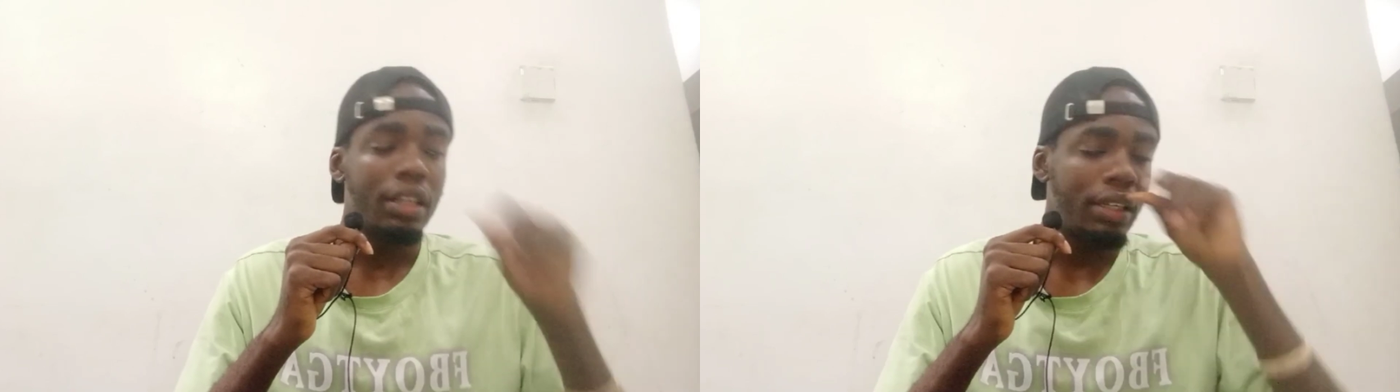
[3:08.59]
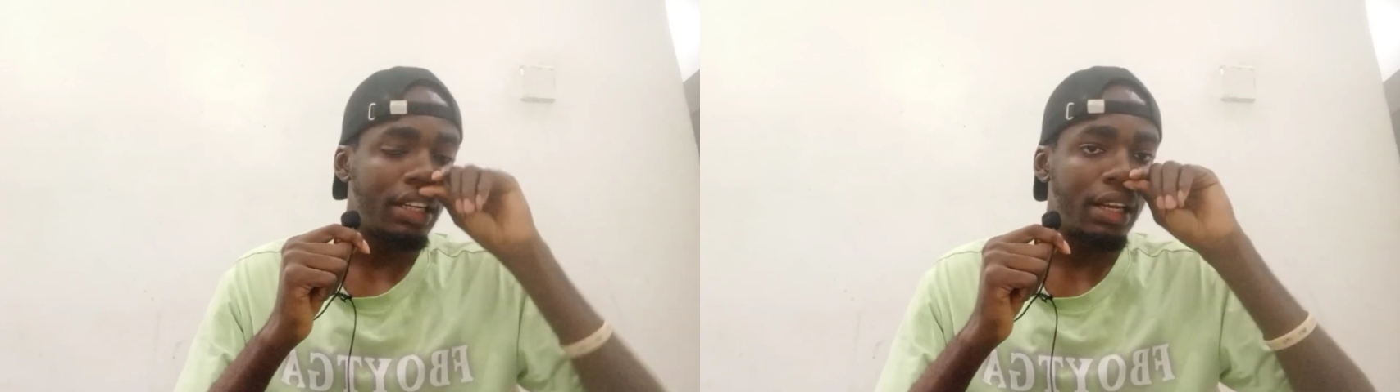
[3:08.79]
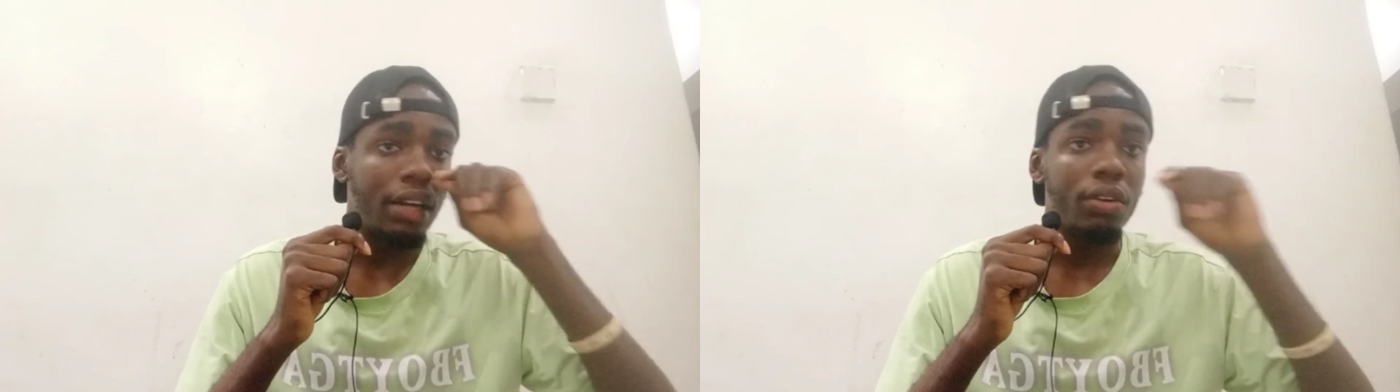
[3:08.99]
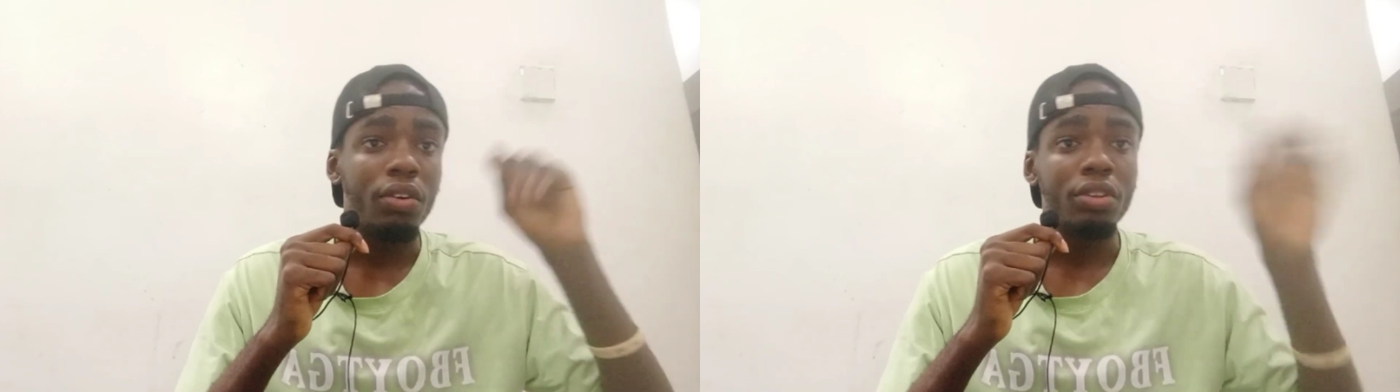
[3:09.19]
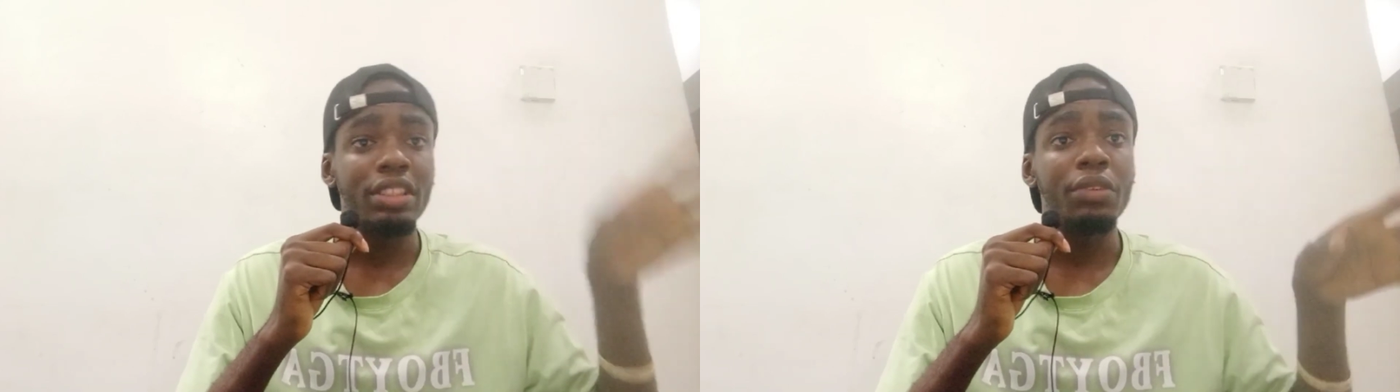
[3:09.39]
Then
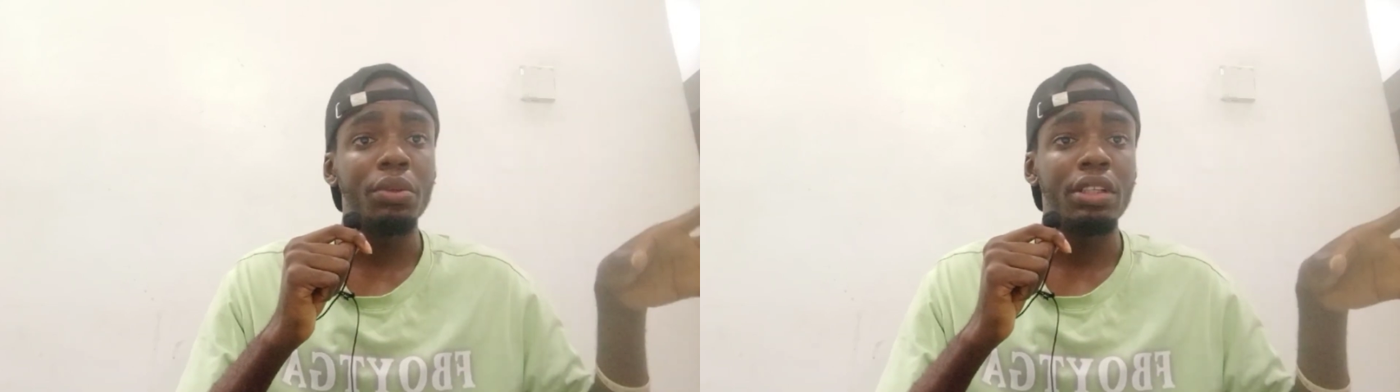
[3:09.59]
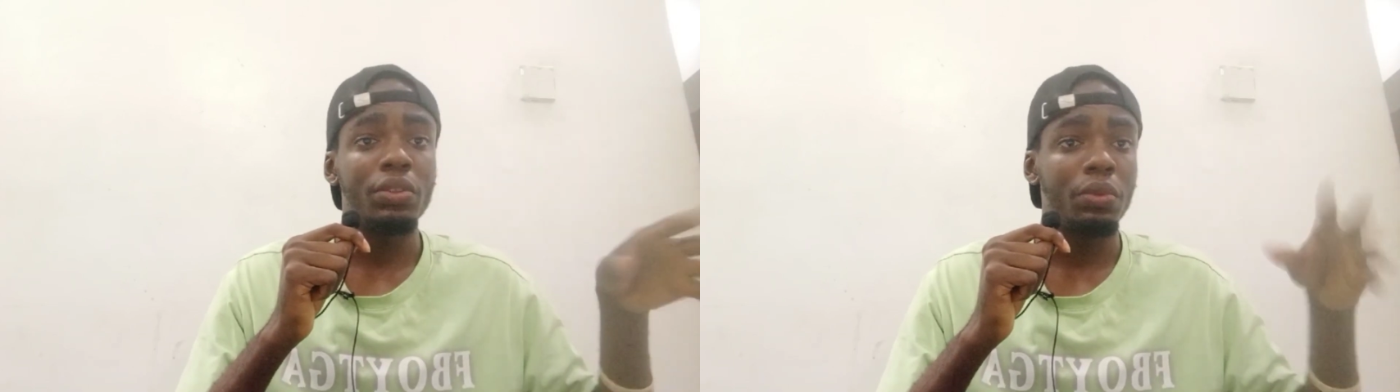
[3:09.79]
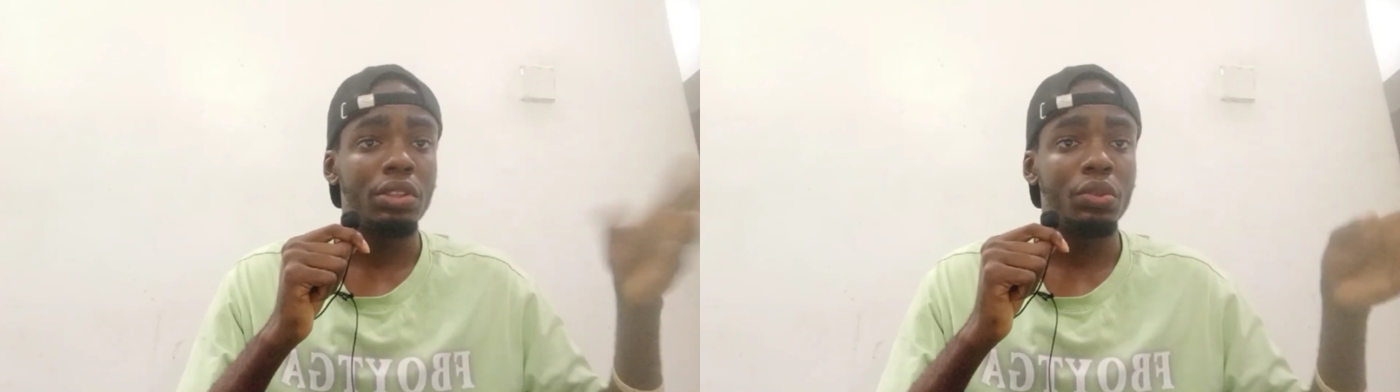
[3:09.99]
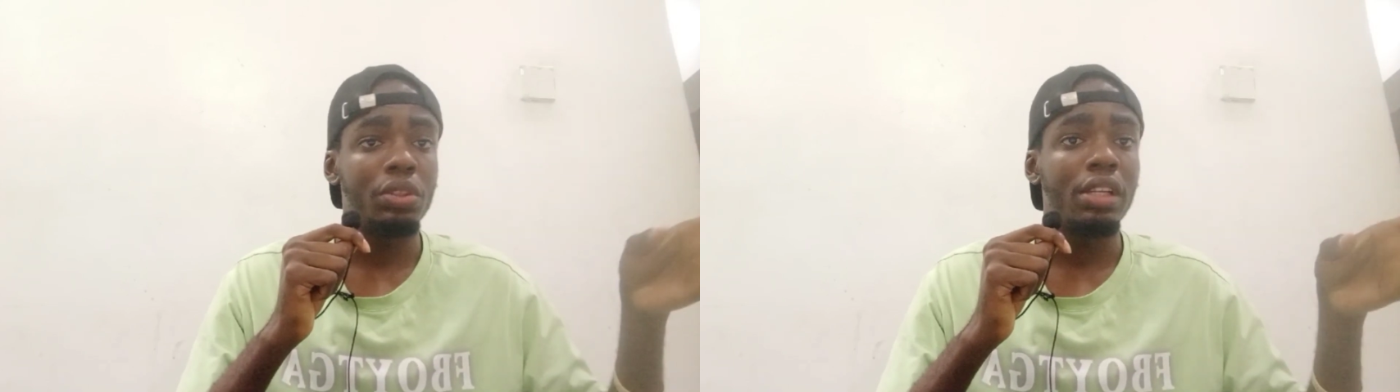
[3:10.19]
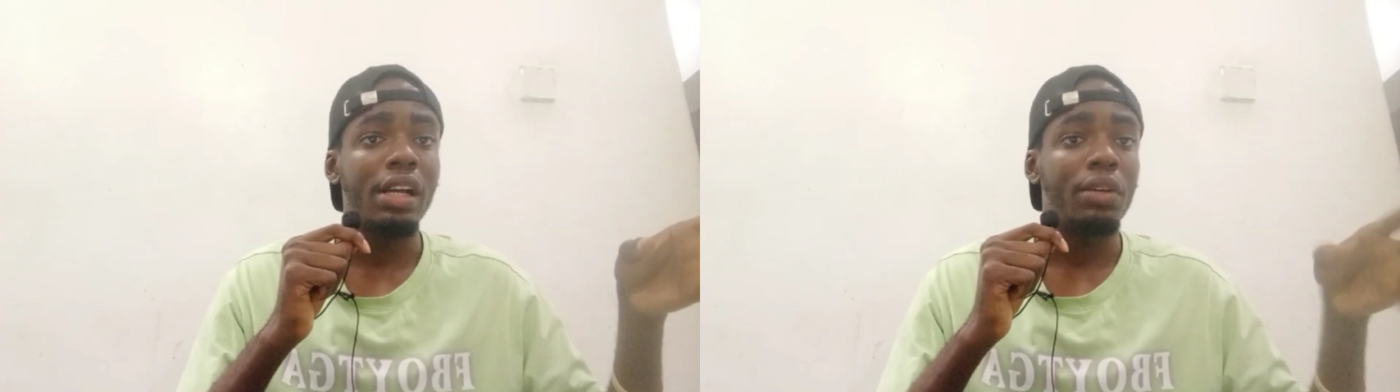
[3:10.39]
on Saturdays, we
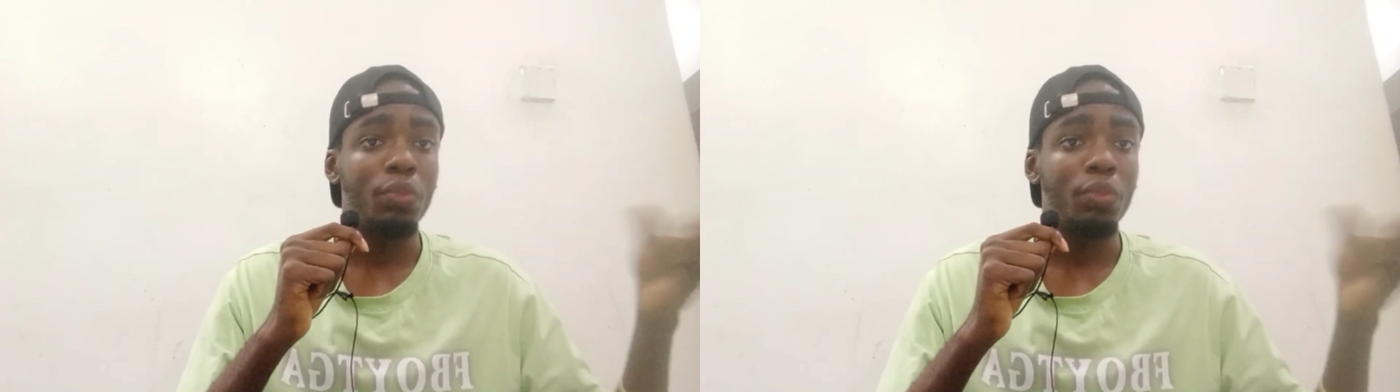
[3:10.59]
treat like